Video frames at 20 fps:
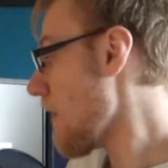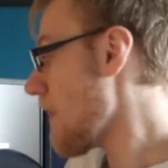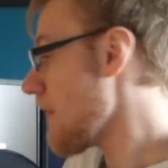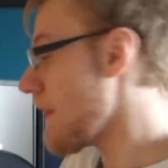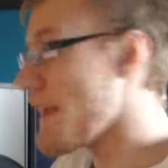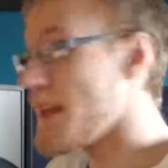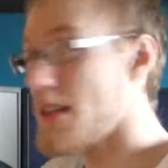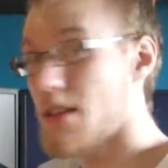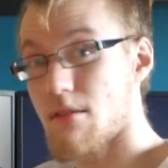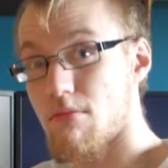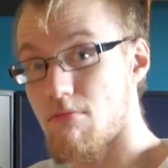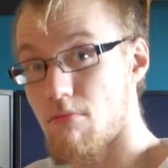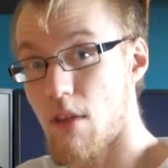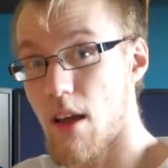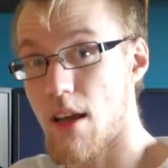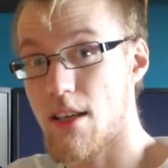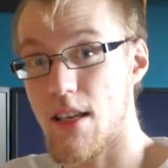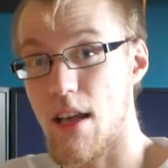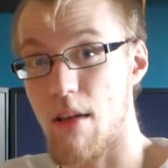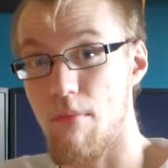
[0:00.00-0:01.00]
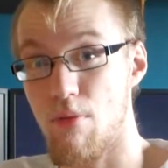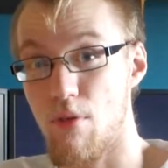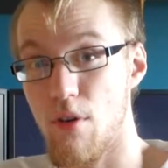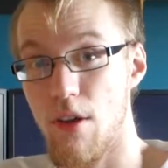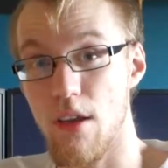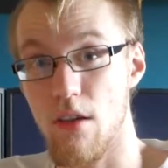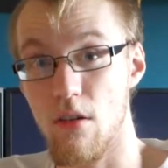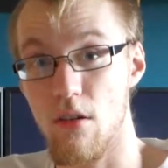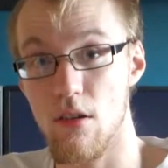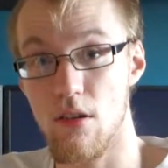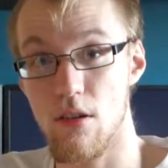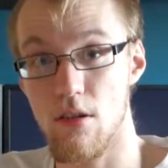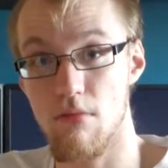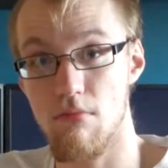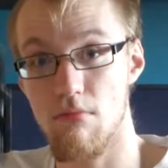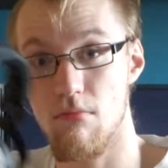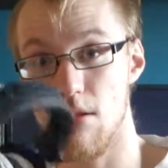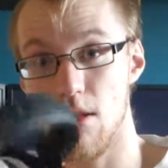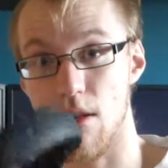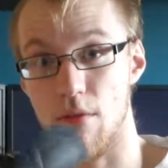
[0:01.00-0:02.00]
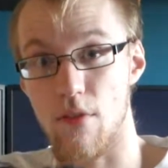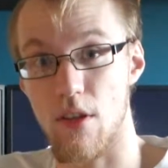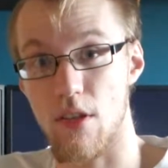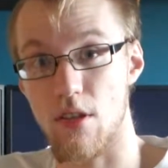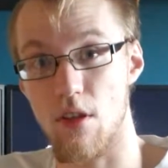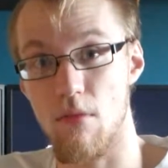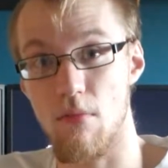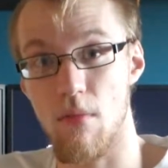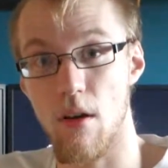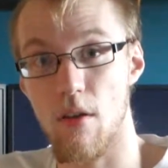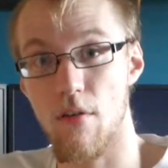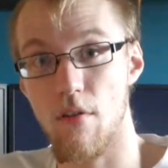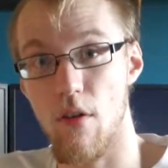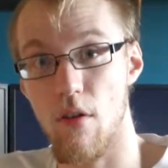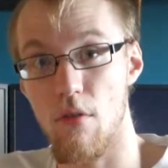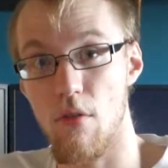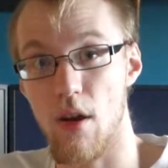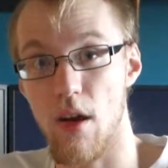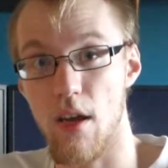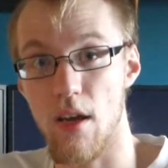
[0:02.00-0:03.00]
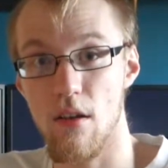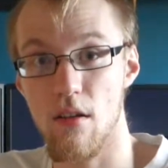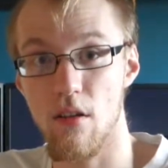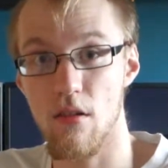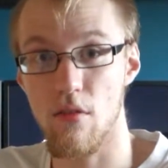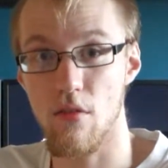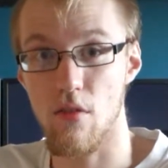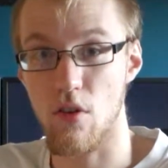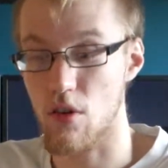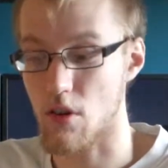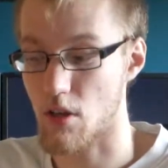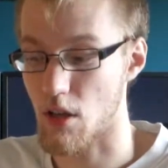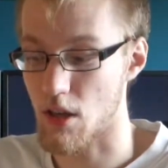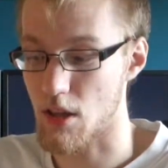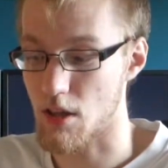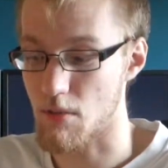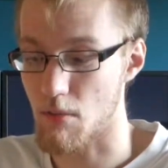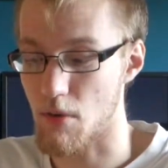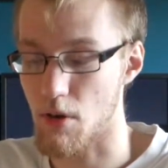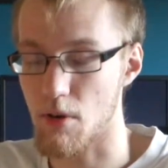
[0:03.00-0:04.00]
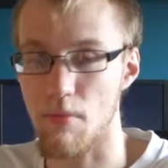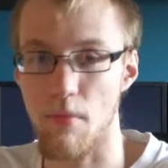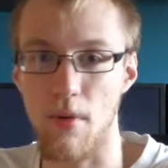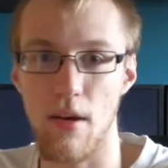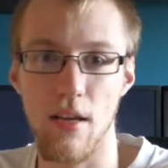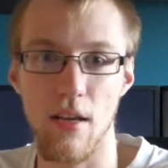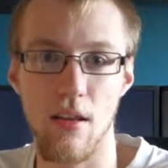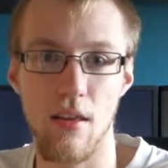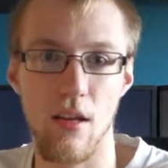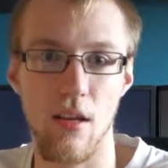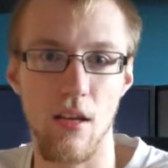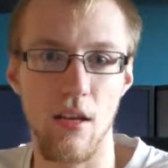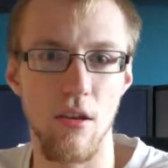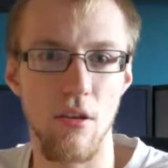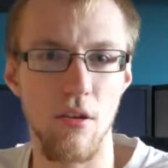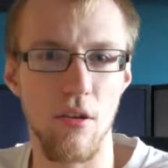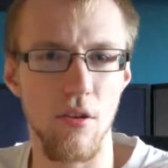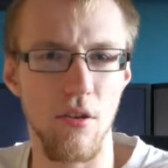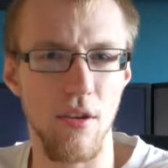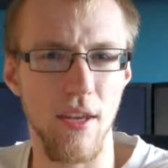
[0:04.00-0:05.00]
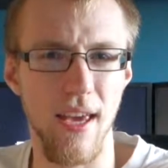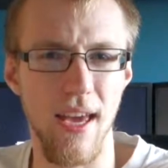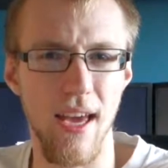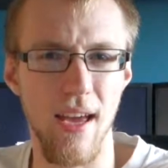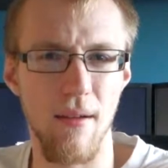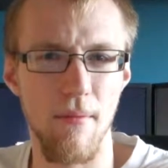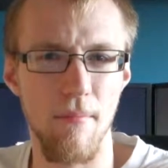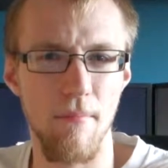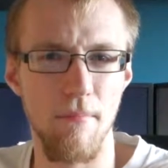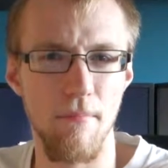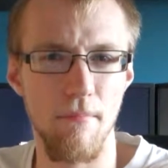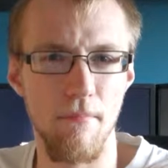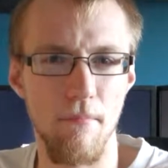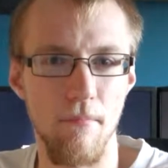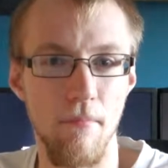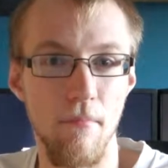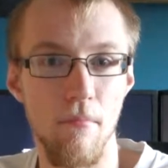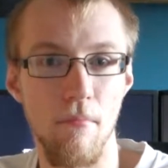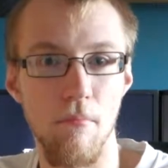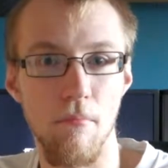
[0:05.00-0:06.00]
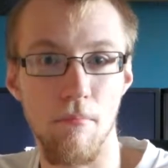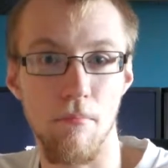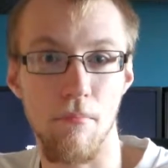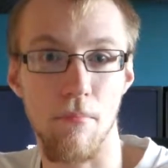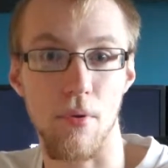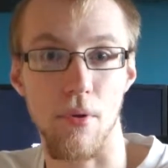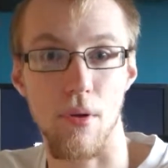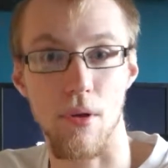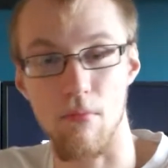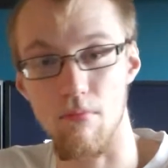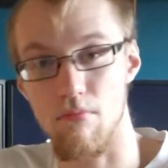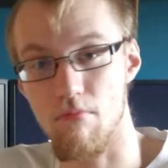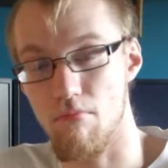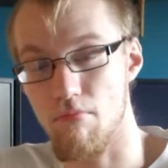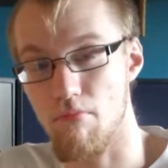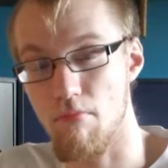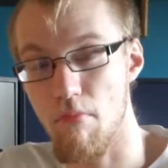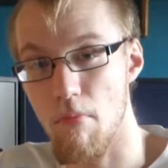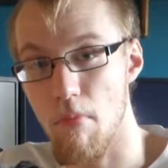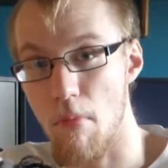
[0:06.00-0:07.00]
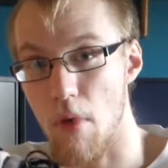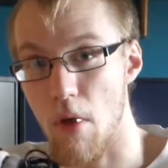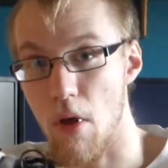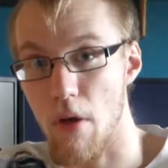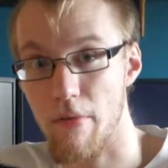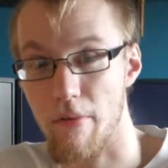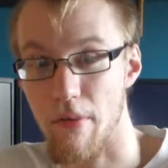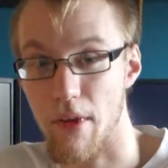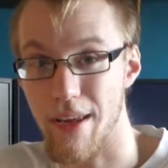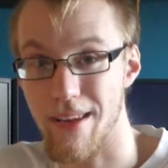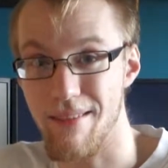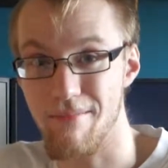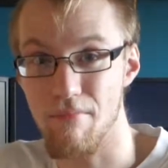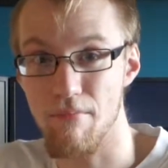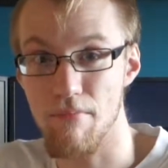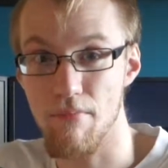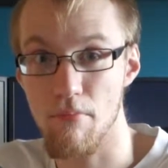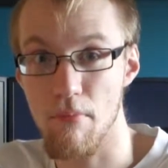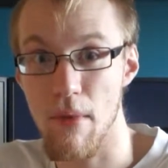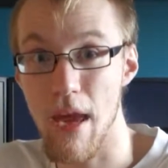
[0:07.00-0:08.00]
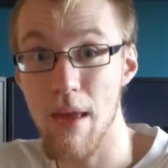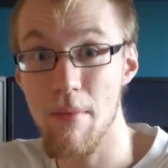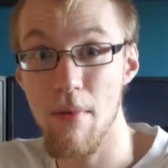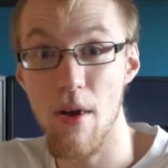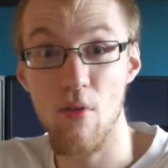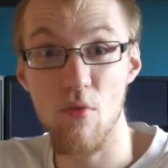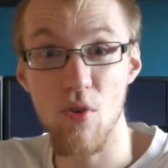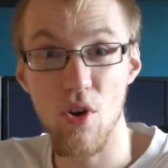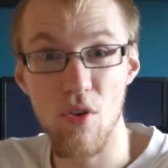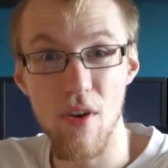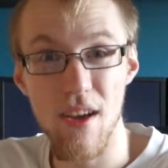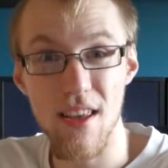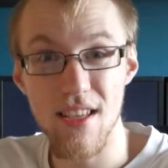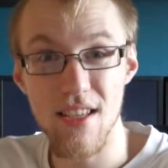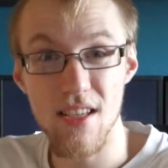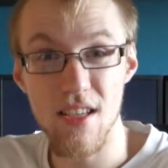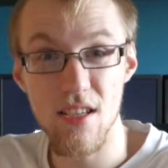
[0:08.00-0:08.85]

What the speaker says: These, like I say, are pretty good, except for there's no microphone. I could have got like the mod mic thing you can get, but maybe I regret this